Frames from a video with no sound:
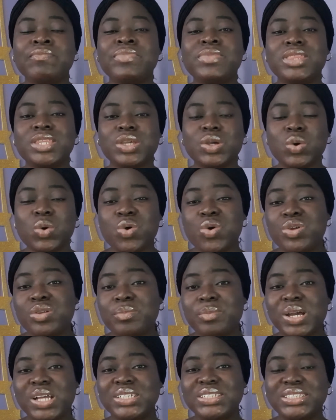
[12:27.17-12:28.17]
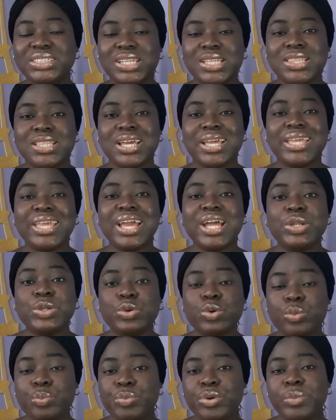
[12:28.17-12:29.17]
the old man said that he had
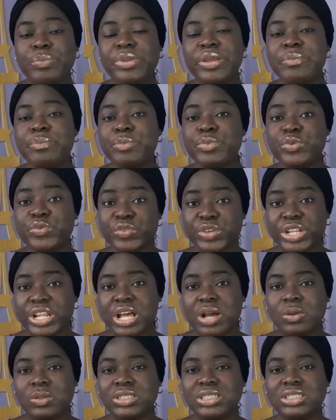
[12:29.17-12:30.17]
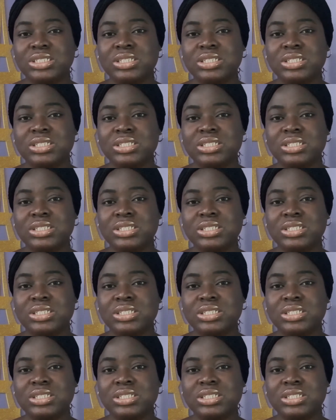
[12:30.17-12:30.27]
no problem moving out,